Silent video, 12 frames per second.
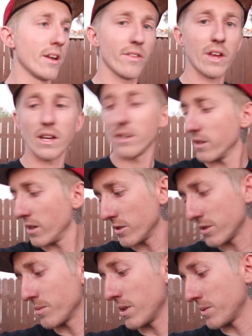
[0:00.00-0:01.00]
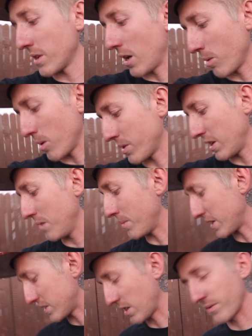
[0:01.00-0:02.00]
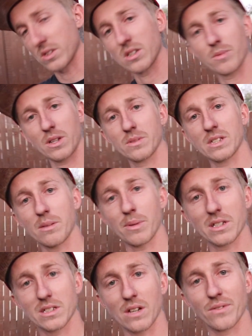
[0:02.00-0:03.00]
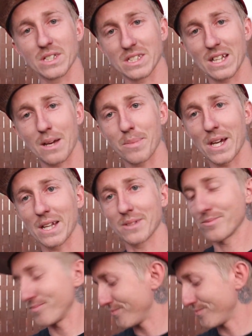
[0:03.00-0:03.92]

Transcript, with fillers: then you know sometimes work with the eBay stuff and sometimes the eBay stuff isn't that bad